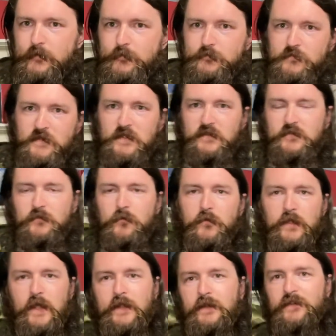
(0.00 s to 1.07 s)
This will
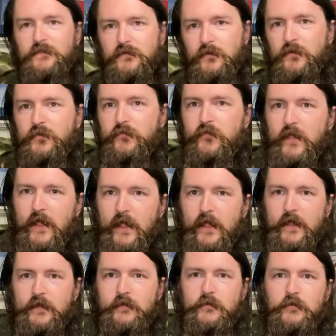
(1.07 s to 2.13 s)
kind of serve
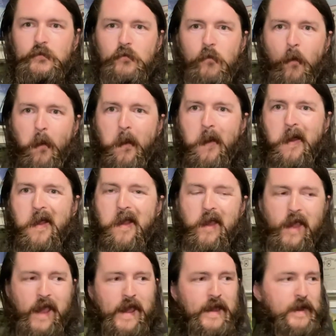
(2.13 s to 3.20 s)
as
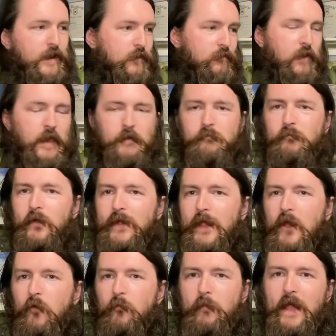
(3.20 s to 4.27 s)
a like bug
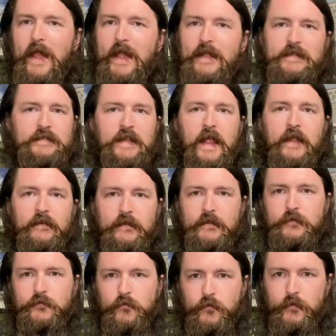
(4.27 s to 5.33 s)
out bag stand-in
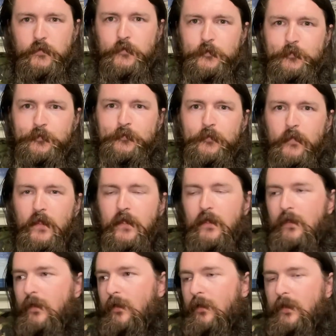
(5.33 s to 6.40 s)
sort
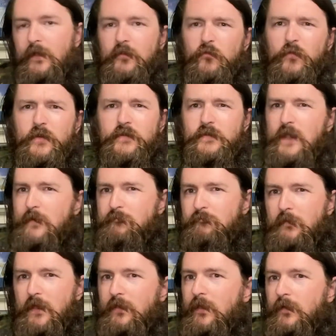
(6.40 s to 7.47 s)
of in the wintertime,
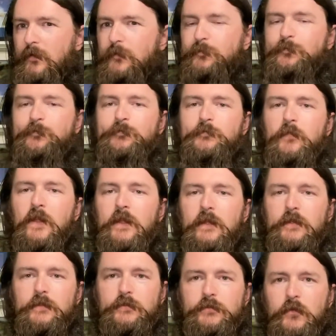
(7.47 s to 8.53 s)
I think.
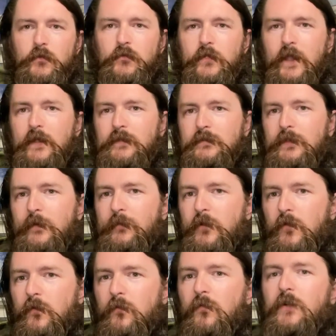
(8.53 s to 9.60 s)
So yeah, let me
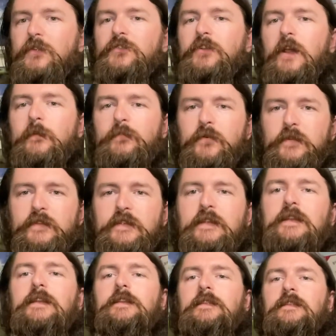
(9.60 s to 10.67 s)
know, what should I put
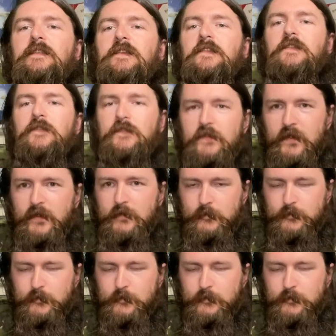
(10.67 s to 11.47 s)
in this thing?